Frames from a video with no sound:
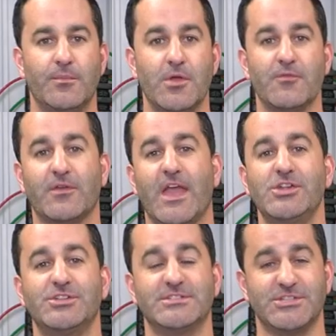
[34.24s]

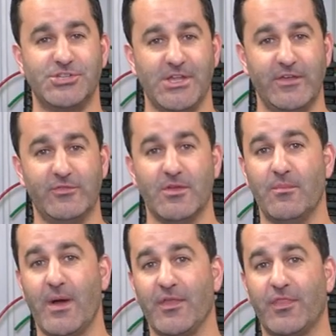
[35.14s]
Purification is achieved
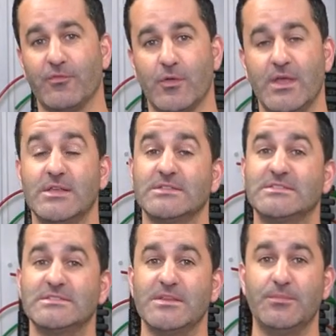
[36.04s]
by three
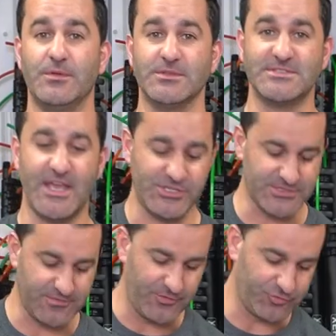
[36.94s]
simple
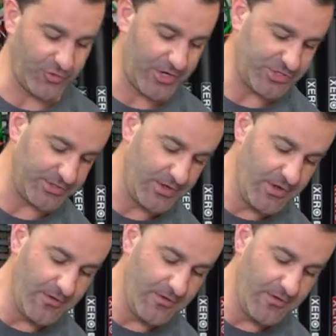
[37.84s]
stages of filtration.